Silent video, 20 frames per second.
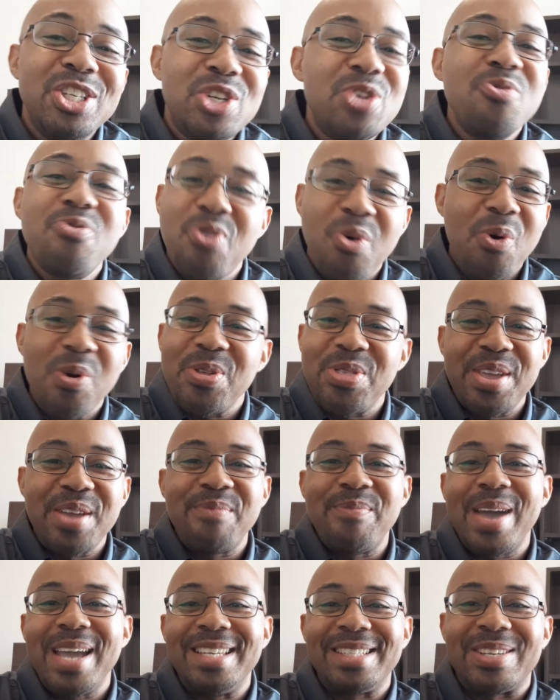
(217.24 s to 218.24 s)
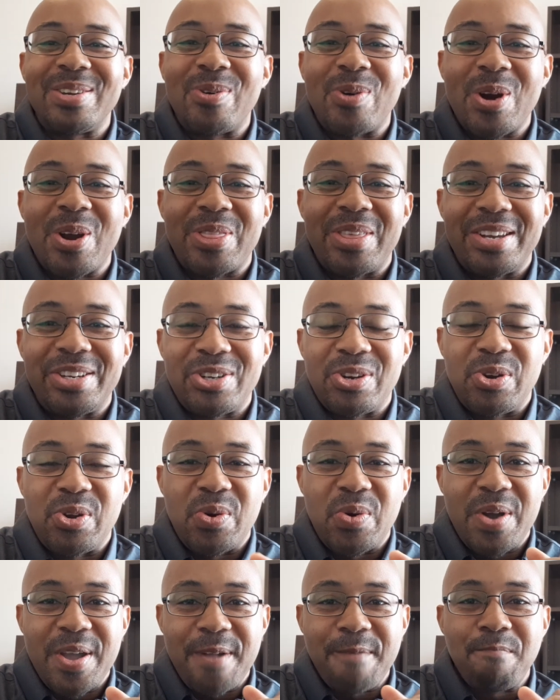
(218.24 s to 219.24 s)
you for the amazing work that you're
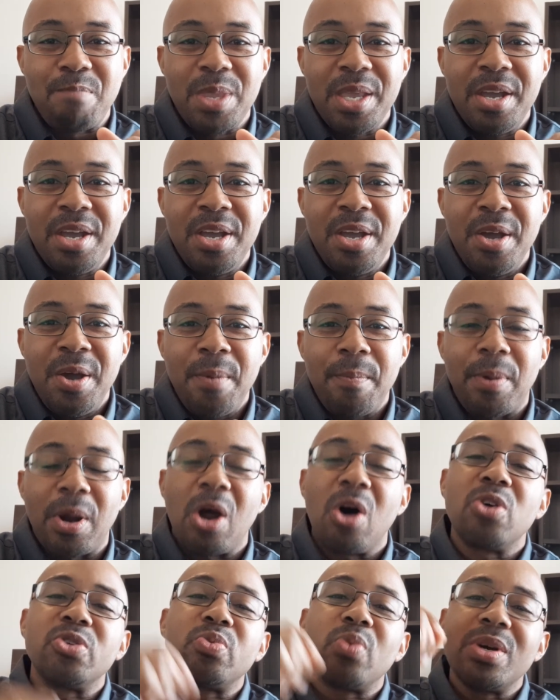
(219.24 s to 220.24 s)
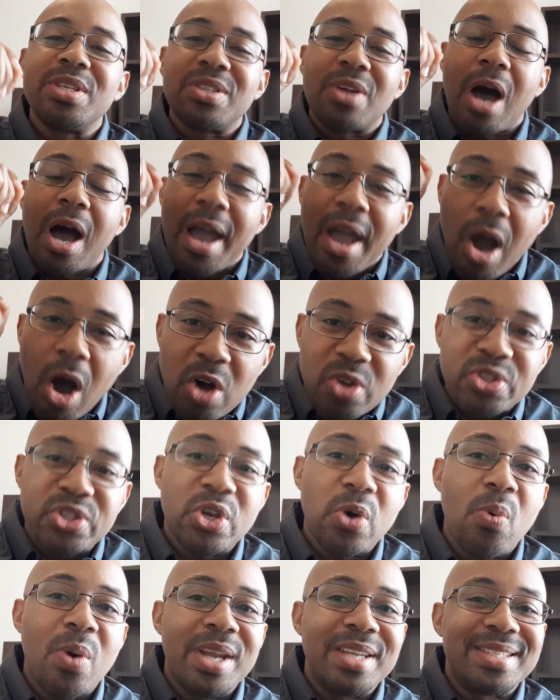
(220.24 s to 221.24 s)
doing. But I
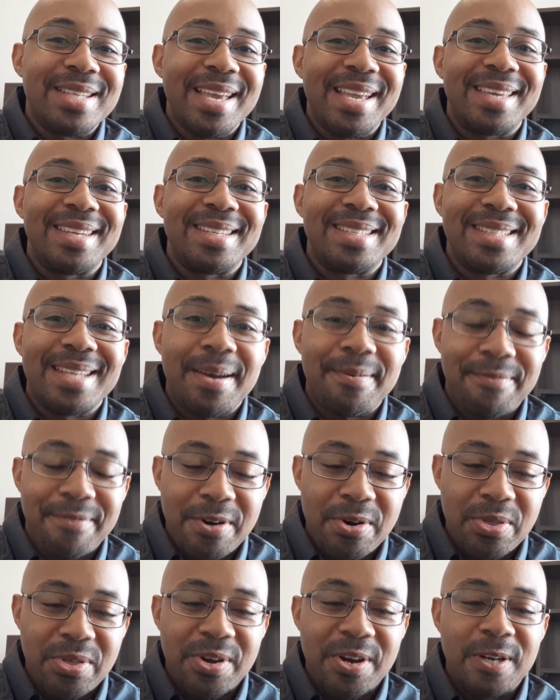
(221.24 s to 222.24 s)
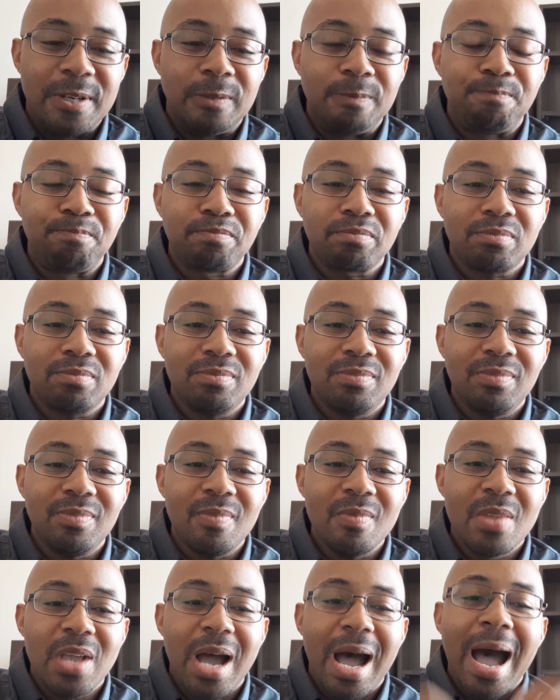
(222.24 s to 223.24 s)
also want to take it a step further.
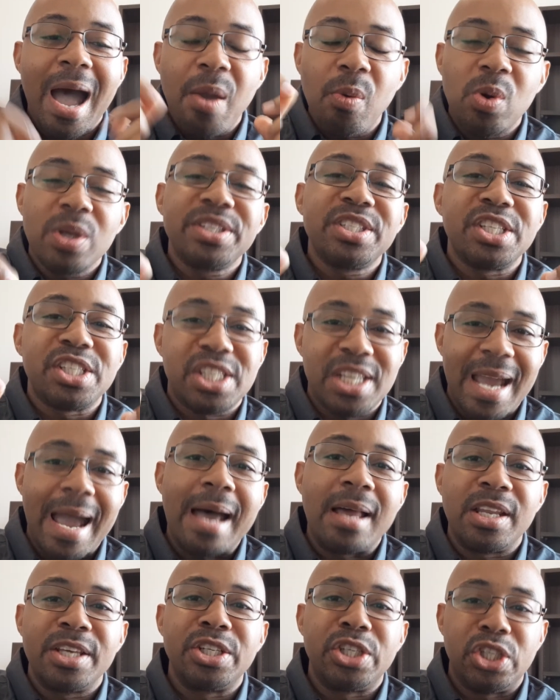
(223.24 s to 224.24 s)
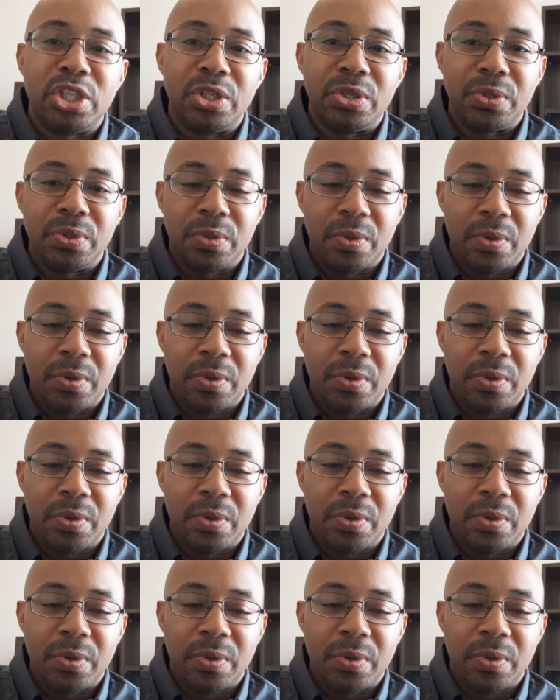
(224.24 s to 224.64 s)
I want to challenge you